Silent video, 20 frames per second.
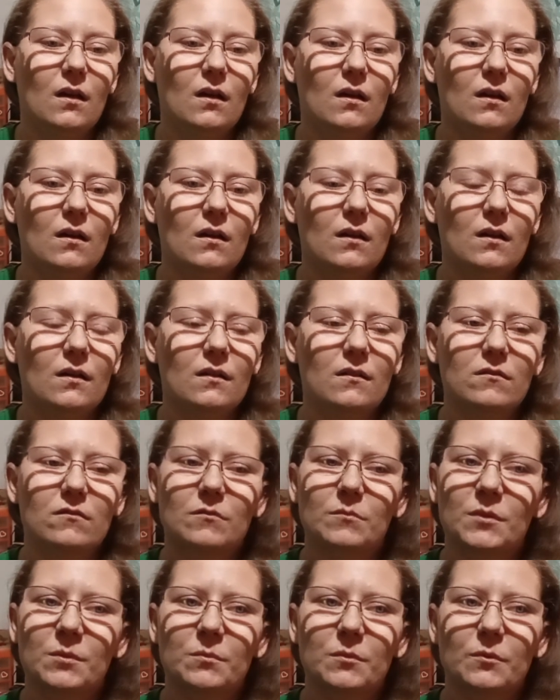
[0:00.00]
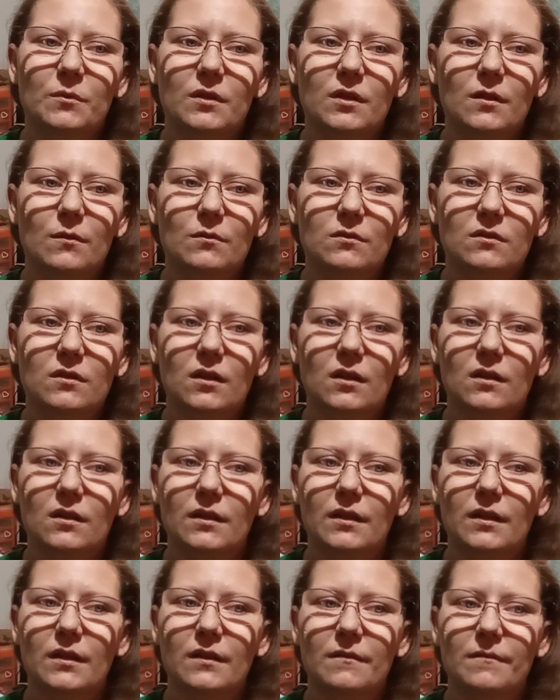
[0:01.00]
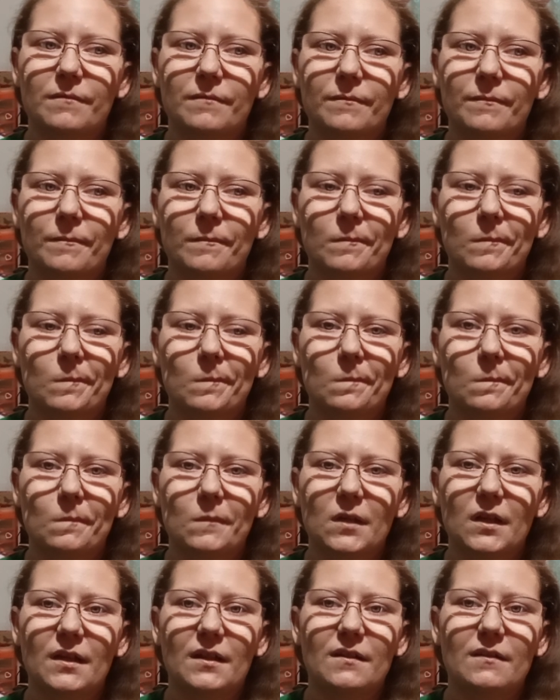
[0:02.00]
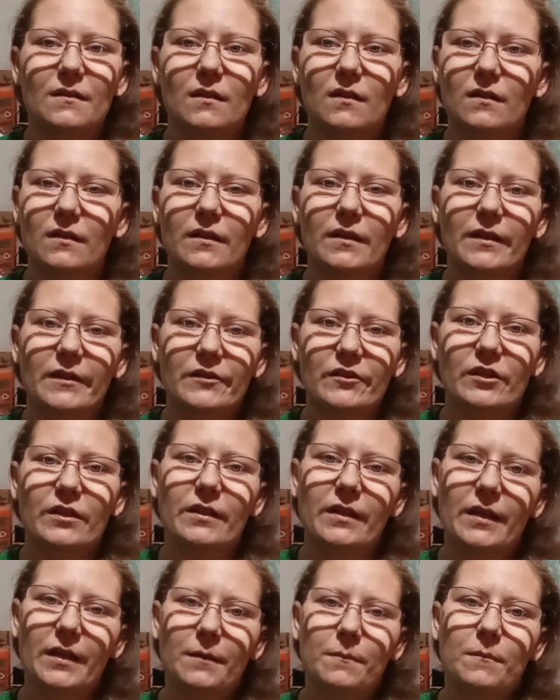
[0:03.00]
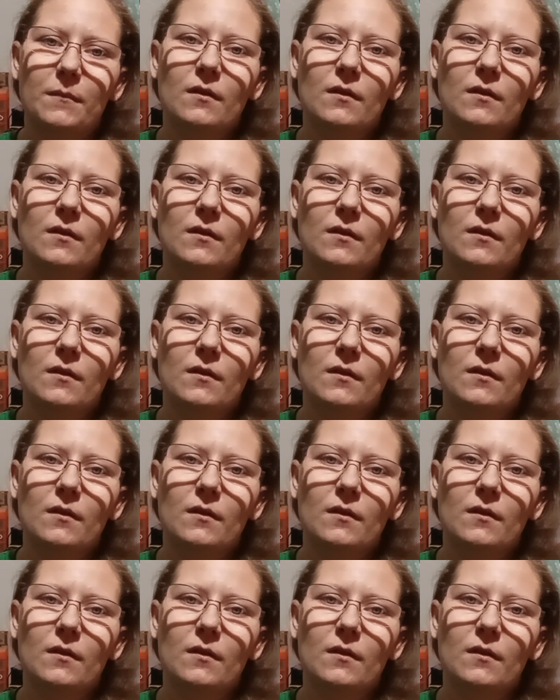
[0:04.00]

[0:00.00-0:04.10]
I don't remember what I was calling it. I had a catchy name.